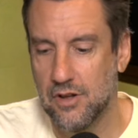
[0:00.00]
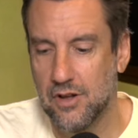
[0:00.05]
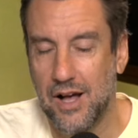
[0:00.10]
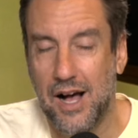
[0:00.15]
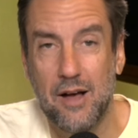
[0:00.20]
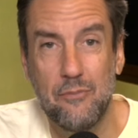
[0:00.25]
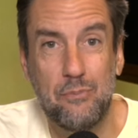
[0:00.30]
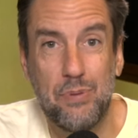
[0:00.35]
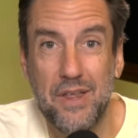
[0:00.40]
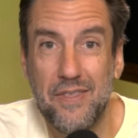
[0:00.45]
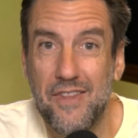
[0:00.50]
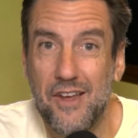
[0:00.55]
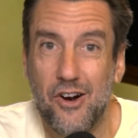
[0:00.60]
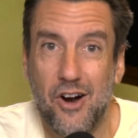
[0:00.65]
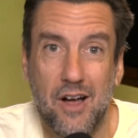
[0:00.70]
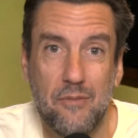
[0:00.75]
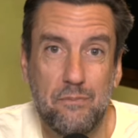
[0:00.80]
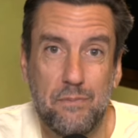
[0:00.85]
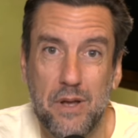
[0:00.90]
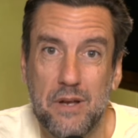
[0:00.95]
I've been there.
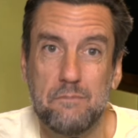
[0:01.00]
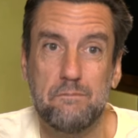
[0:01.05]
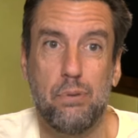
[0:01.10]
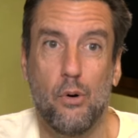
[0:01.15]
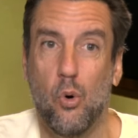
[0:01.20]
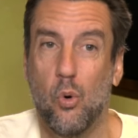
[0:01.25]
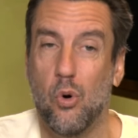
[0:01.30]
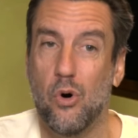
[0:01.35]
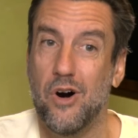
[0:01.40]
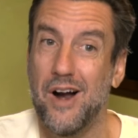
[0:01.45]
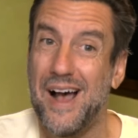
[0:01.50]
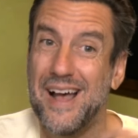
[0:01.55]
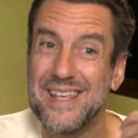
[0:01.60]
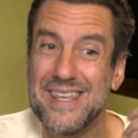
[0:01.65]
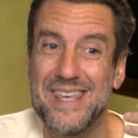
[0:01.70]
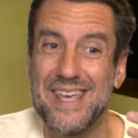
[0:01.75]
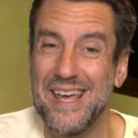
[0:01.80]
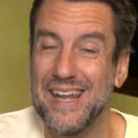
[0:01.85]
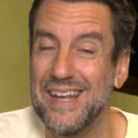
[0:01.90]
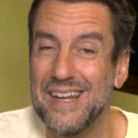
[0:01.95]
I've been poor. I
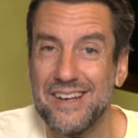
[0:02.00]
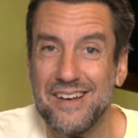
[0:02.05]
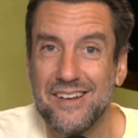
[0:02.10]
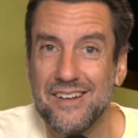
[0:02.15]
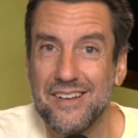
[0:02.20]
get it.